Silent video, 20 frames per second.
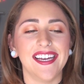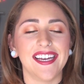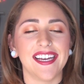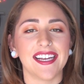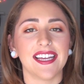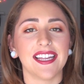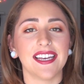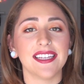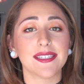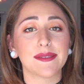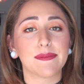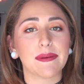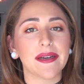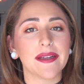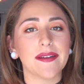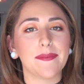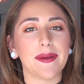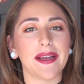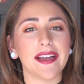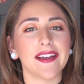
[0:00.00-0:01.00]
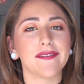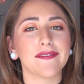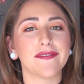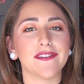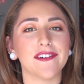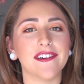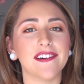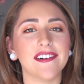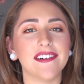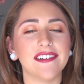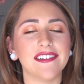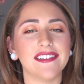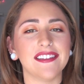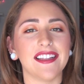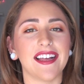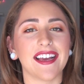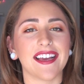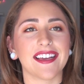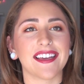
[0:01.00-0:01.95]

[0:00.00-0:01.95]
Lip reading: it is pretty painful.